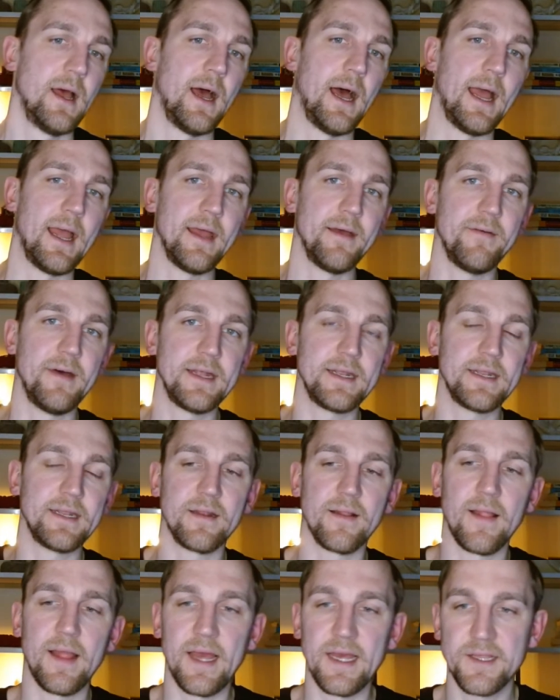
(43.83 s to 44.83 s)
I have added
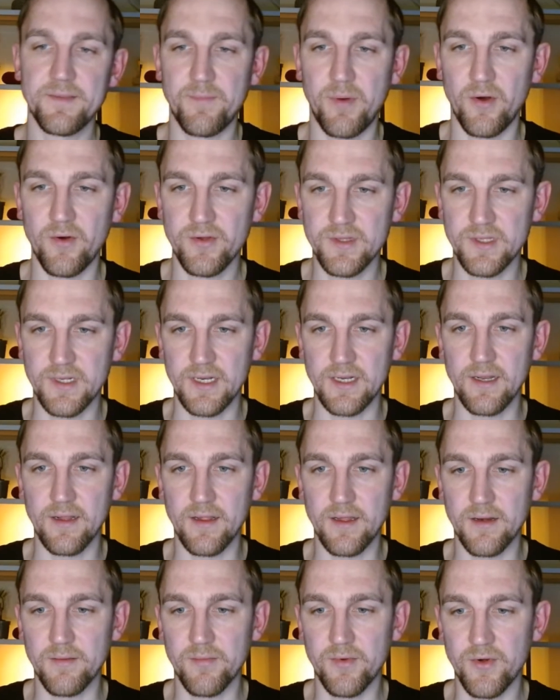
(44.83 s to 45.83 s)
the last post in a
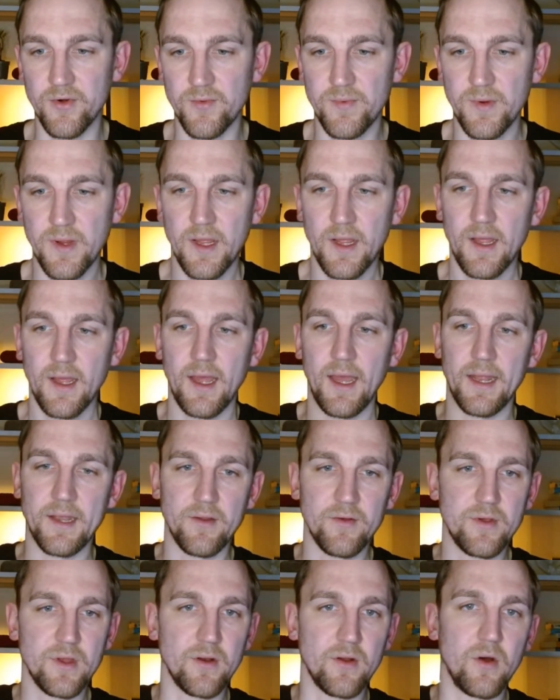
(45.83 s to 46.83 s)
Telegram group, and
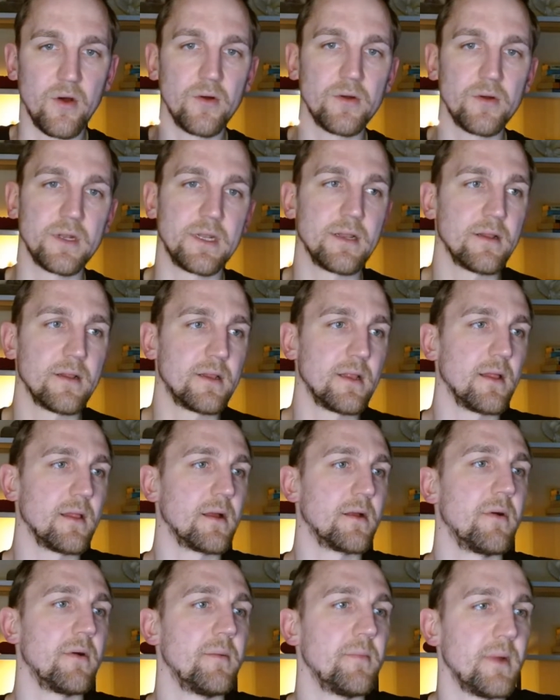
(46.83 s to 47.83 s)
you can go to
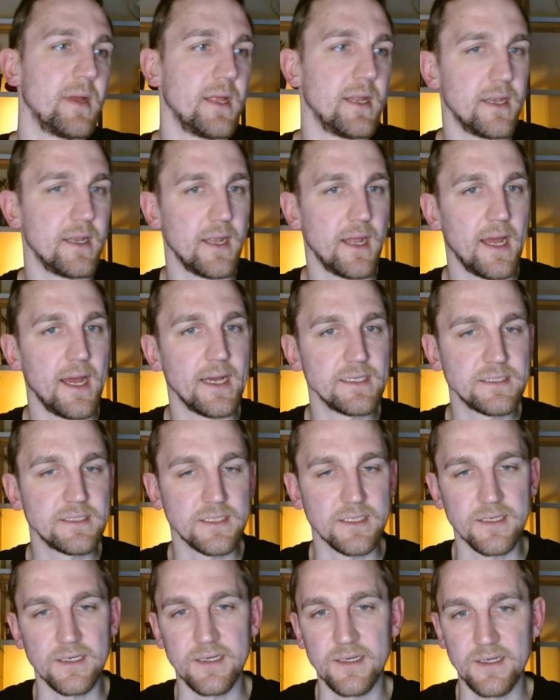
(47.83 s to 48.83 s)
Telegram and ask
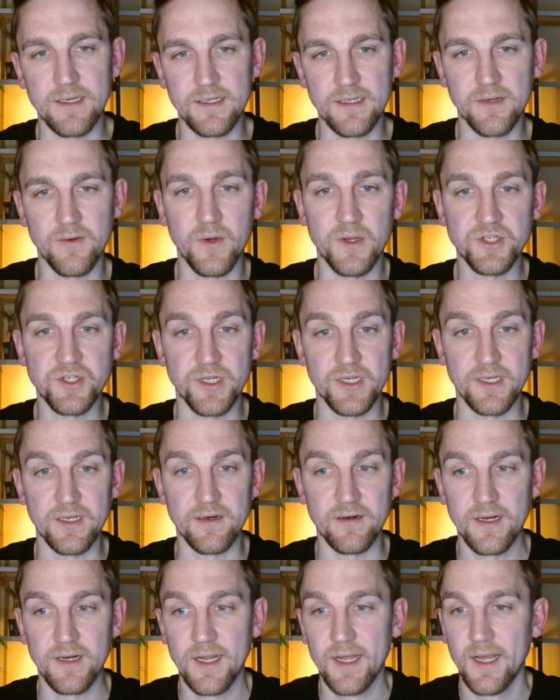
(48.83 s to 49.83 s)
the question
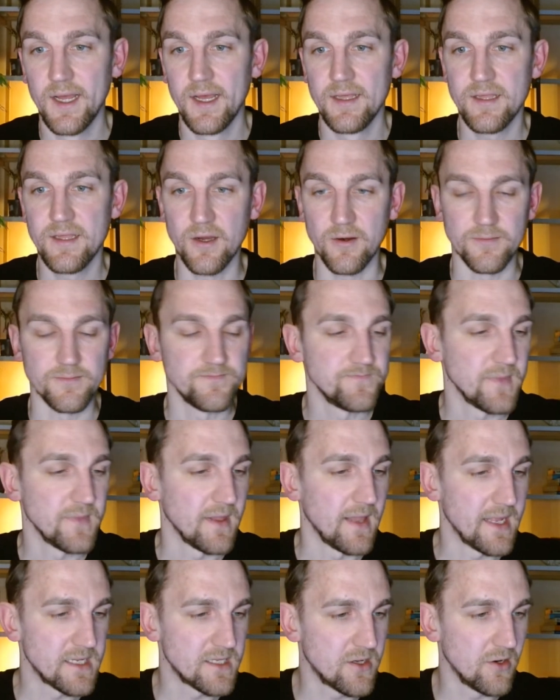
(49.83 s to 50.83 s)
there. So
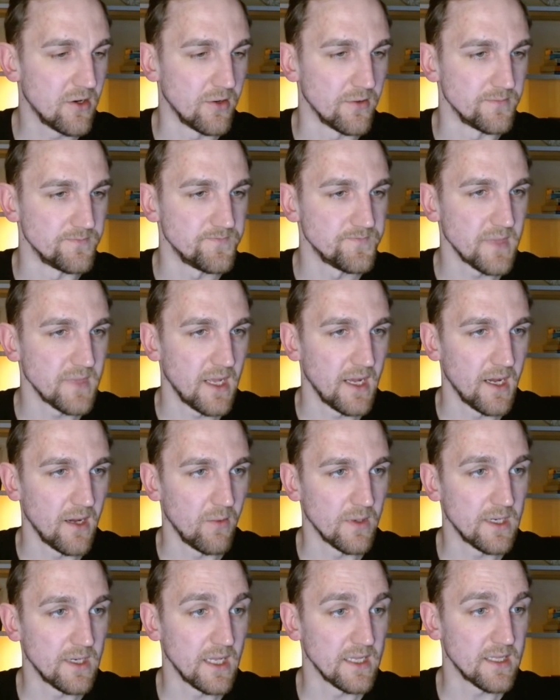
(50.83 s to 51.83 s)
let's go.
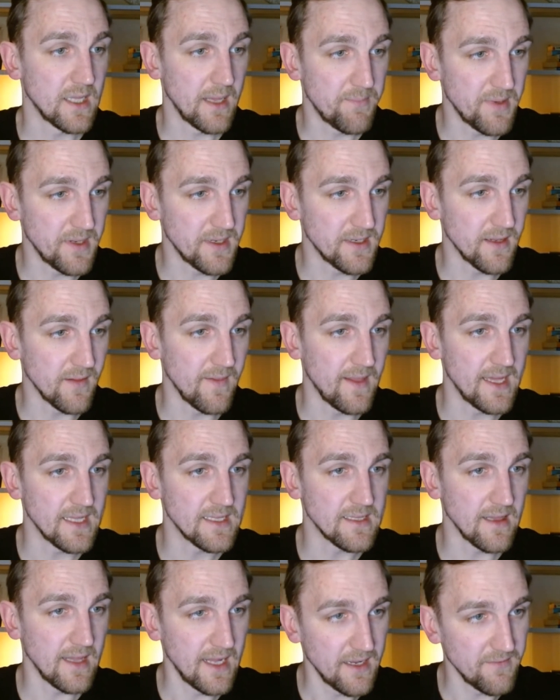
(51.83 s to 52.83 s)
What has happened the
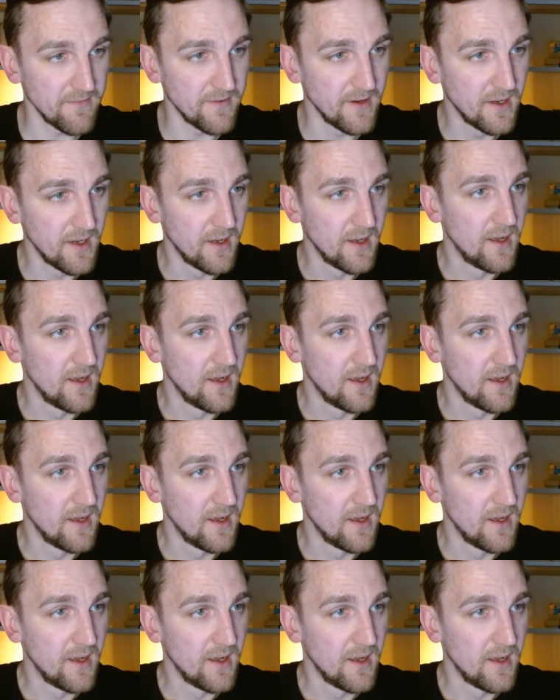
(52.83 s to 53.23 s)
last live?